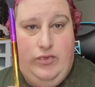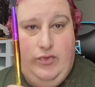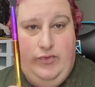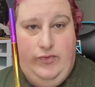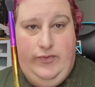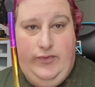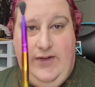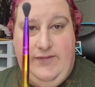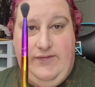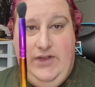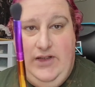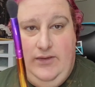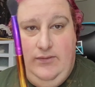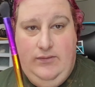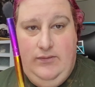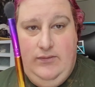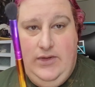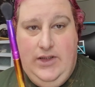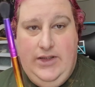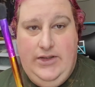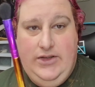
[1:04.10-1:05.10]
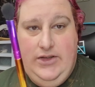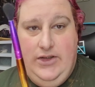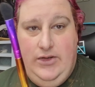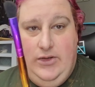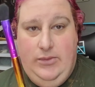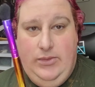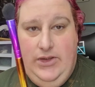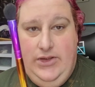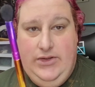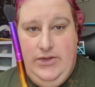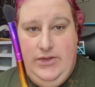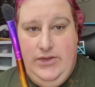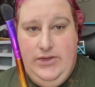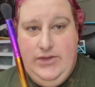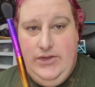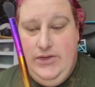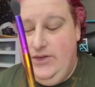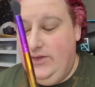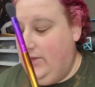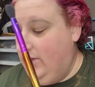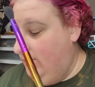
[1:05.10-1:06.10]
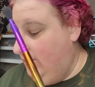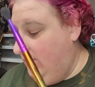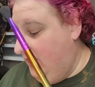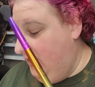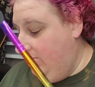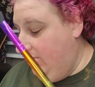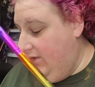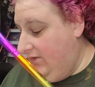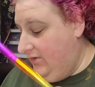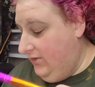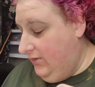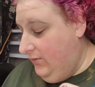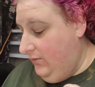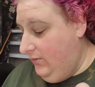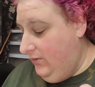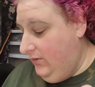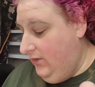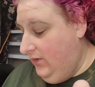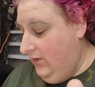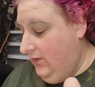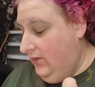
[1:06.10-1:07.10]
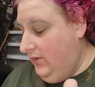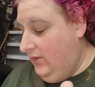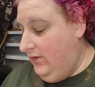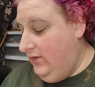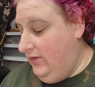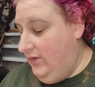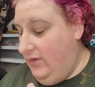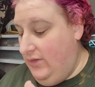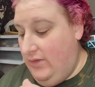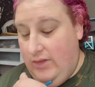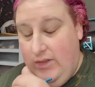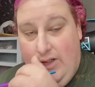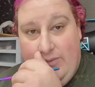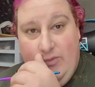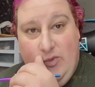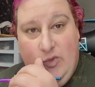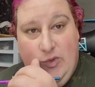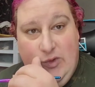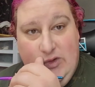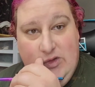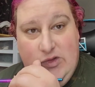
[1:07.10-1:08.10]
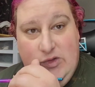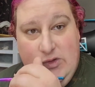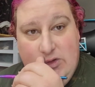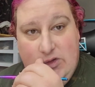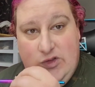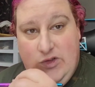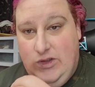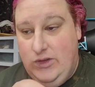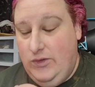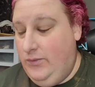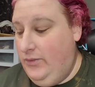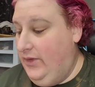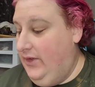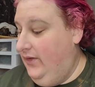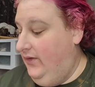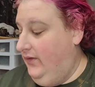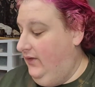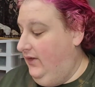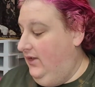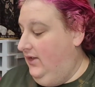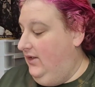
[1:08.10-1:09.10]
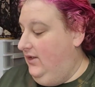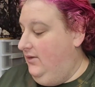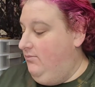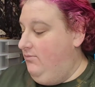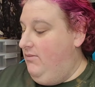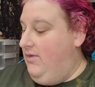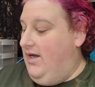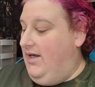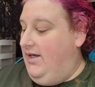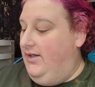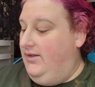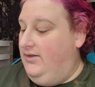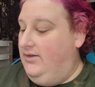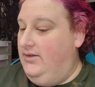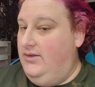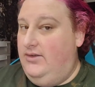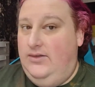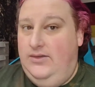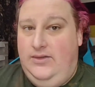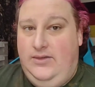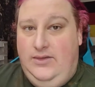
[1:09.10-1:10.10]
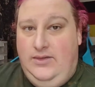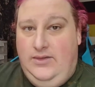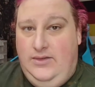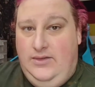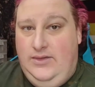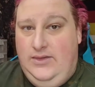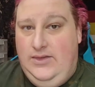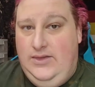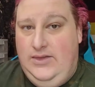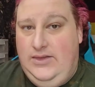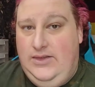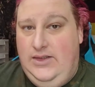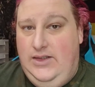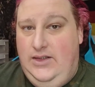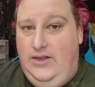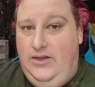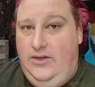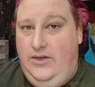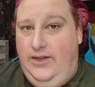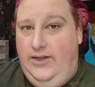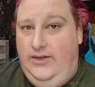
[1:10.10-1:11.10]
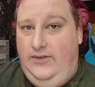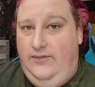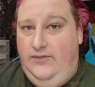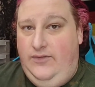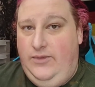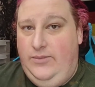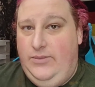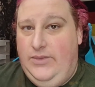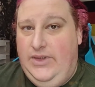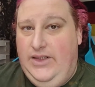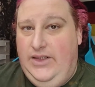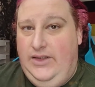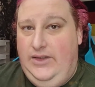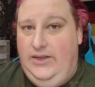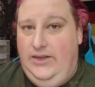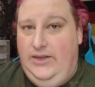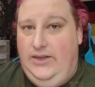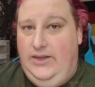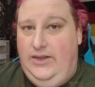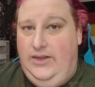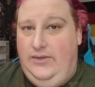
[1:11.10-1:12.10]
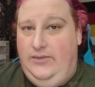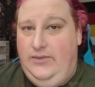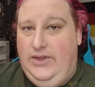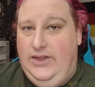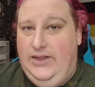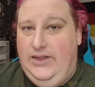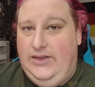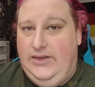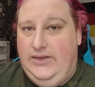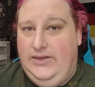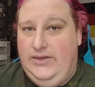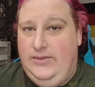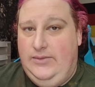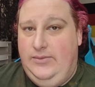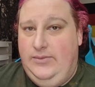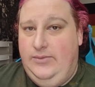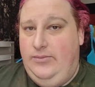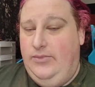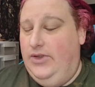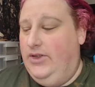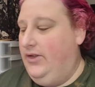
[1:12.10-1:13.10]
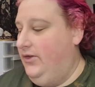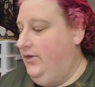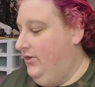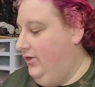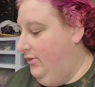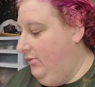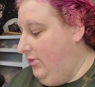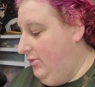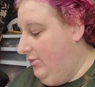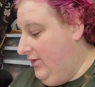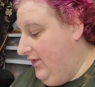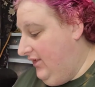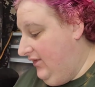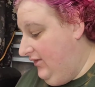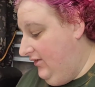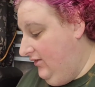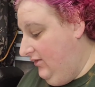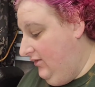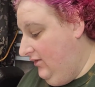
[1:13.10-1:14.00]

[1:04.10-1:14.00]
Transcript: fluffy eyeshadow brush, because this is going to be your base coat, and I'm going to start with a matte sea green from my NYX Modern Dreamer palette.